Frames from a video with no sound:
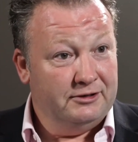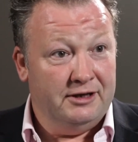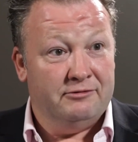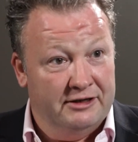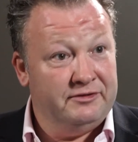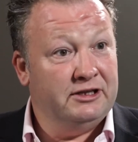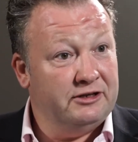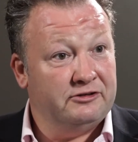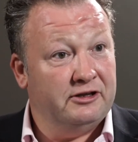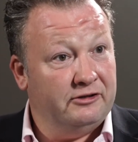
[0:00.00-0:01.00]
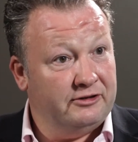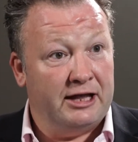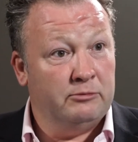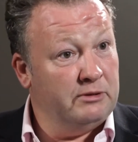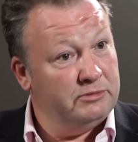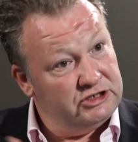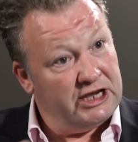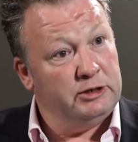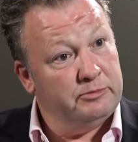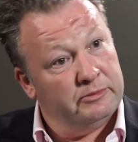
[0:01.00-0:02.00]
in living these things help maybe
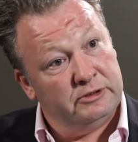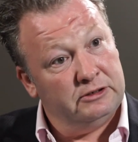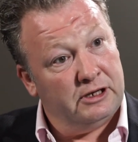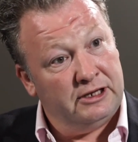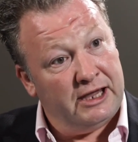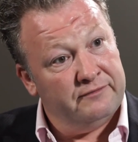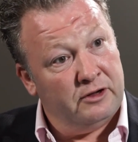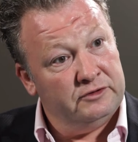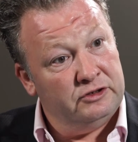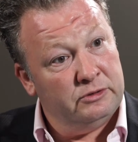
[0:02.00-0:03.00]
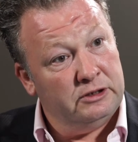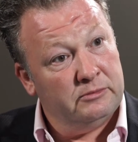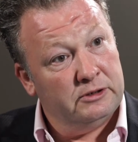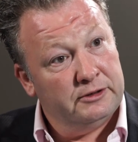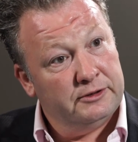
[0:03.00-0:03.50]
shape them and get involved in doing them.